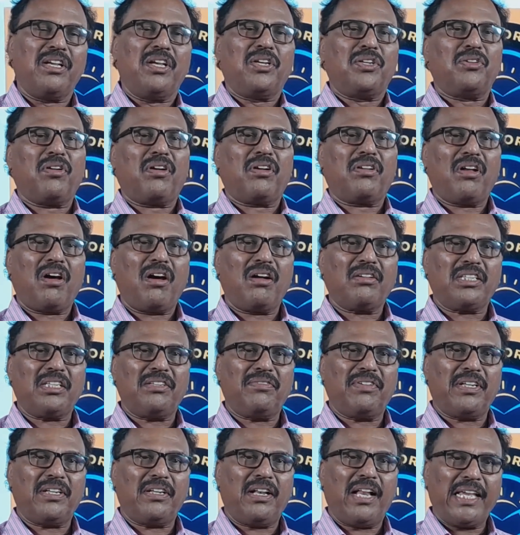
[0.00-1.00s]
You are not
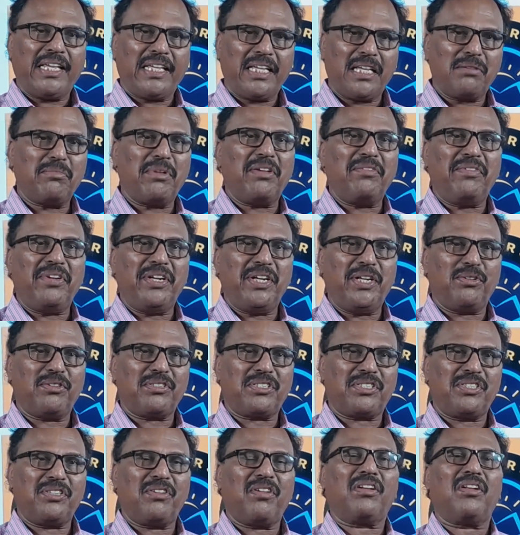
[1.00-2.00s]
even liking my videos.
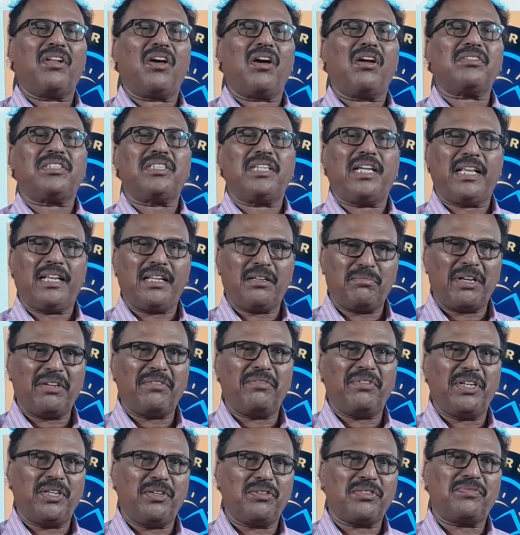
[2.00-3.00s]
You are not sharing my
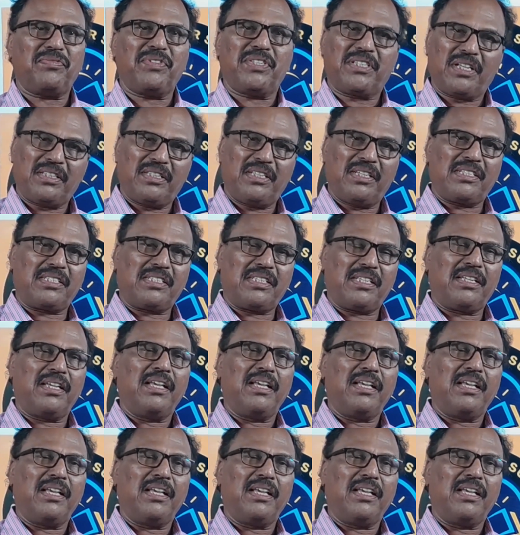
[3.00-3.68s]
videos with others.